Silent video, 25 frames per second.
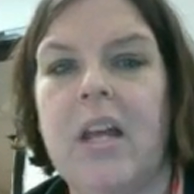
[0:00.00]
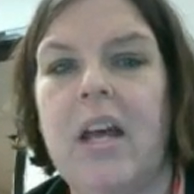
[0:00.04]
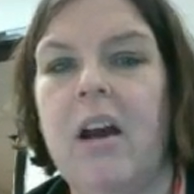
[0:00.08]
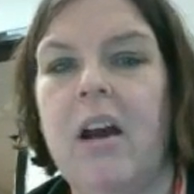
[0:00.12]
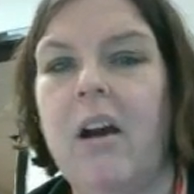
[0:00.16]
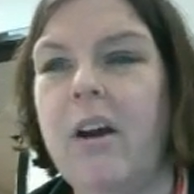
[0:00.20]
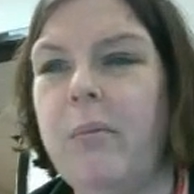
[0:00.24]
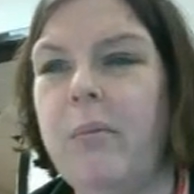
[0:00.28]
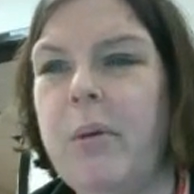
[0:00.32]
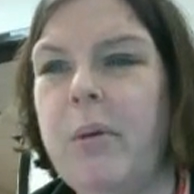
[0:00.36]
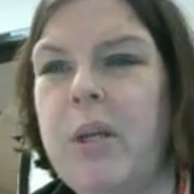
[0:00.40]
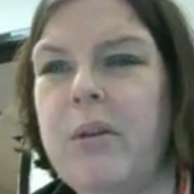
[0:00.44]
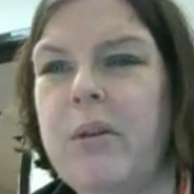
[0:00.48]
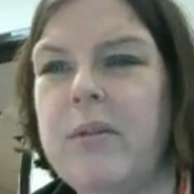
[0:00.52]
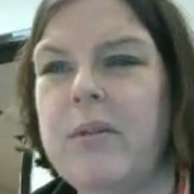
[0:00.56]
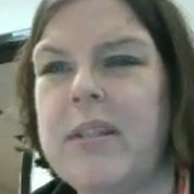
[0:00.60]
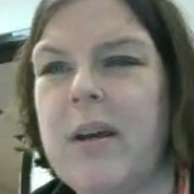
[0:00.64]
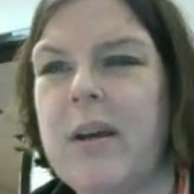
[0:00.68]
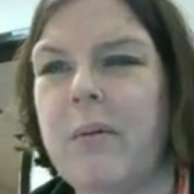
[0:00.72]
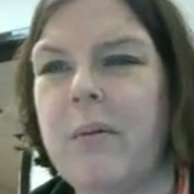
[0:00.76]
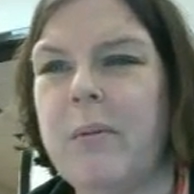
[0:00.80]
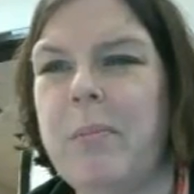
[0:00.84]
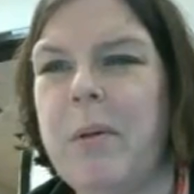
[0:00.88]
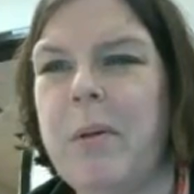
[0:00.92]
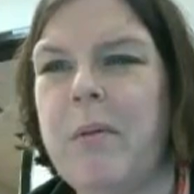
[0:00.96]
how could we use
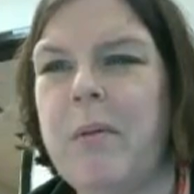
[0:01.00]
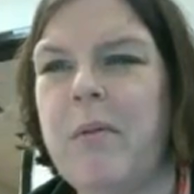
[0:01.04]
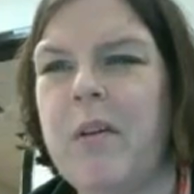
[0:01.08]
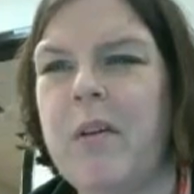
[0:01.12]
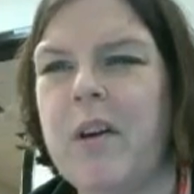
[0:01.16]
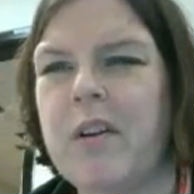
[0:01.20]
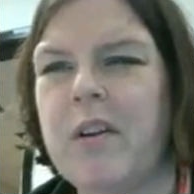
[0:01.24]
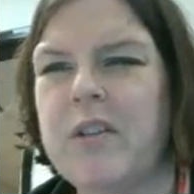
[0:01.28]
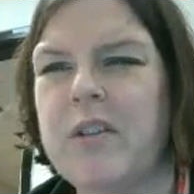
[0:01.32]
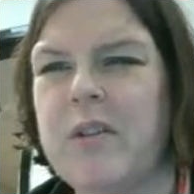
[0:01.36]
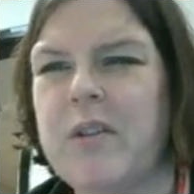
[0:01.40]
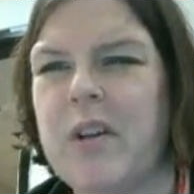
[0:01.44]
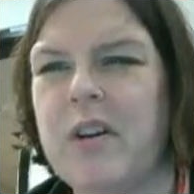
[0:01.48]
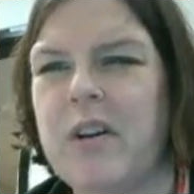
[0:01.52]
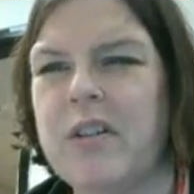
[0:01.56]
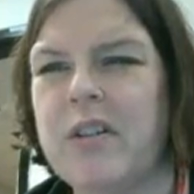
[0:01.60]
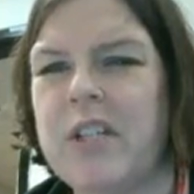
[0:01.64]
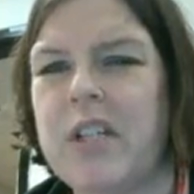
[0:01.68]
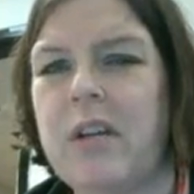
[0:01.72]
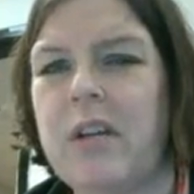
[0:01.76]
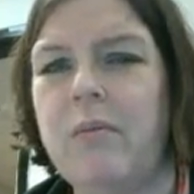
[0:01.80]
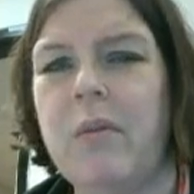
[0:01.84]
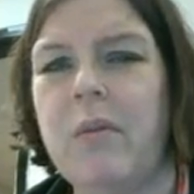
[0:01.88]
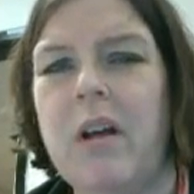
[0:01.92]
that with PV units on T?